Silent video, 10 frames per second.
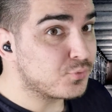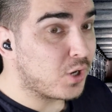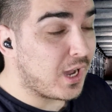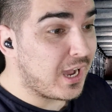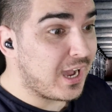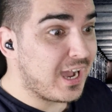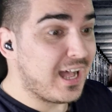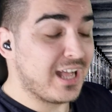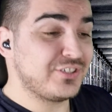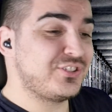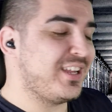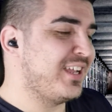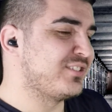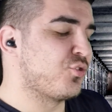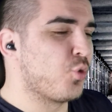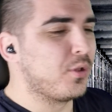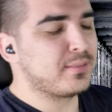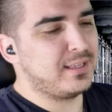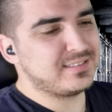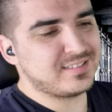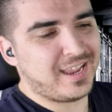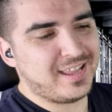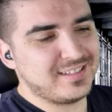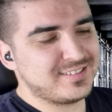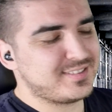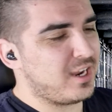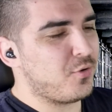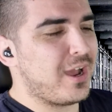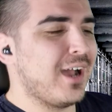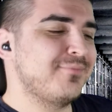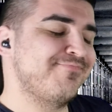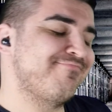Bruh, she is ruthless, and Sarah,